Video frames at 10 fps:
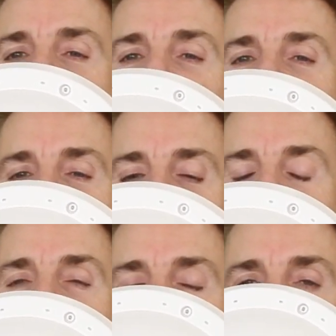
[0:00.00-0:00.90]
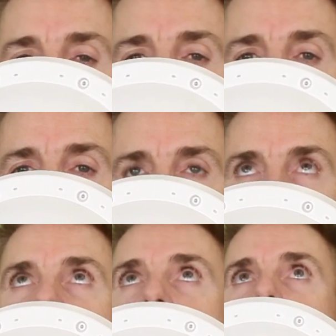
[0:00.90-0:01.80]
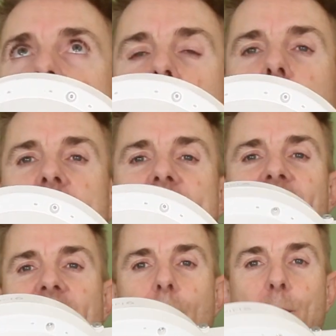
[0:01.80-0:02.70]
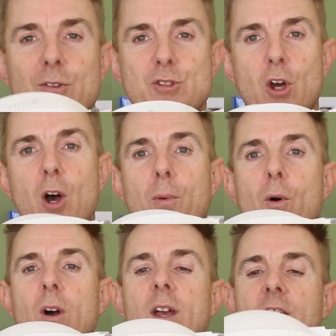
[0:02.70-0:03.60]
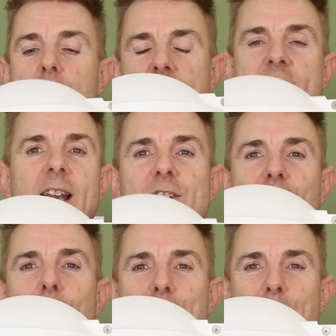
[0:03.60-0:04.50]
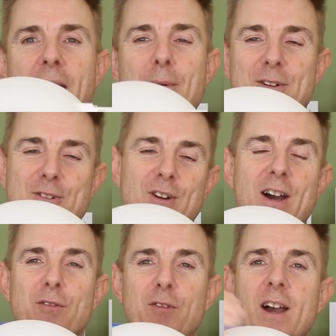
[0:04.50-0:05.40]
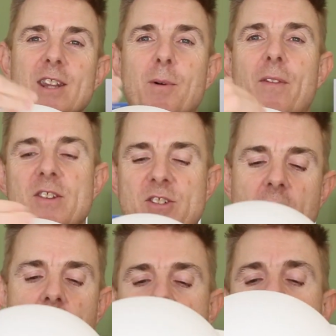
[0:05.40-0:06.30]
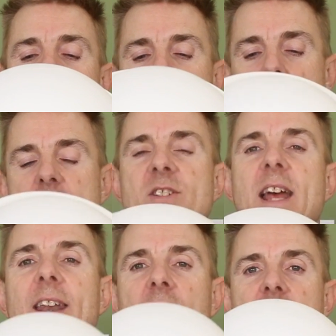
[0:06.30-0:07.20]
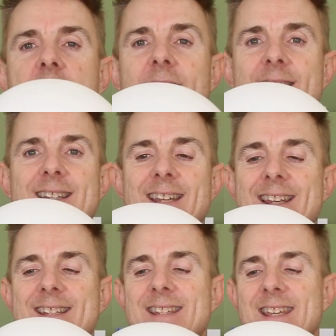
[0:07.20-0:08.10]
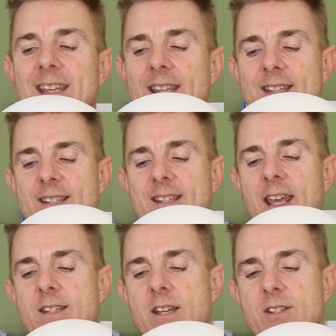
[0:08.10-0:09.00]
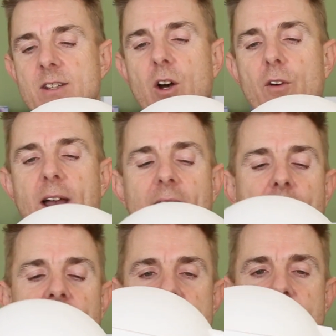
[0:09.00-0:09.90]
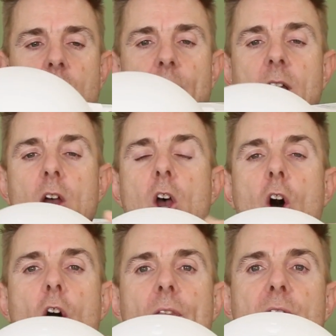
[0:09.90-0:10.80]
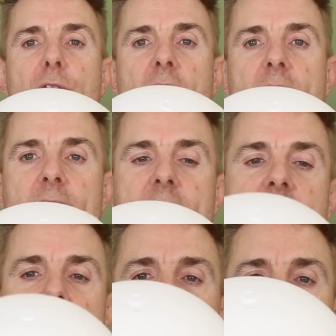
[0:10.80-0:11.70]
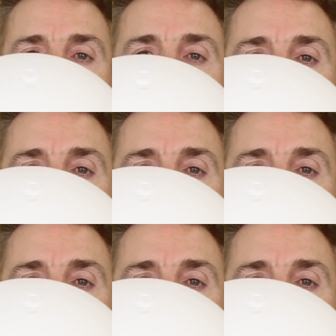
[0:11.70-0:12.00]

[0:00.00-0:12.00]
indicators on the bottom, so you don't need to get up on top or use a telescope to be able to try and find them on the side. You can stand underneath this and see the status of how that is going. On the front here, there's not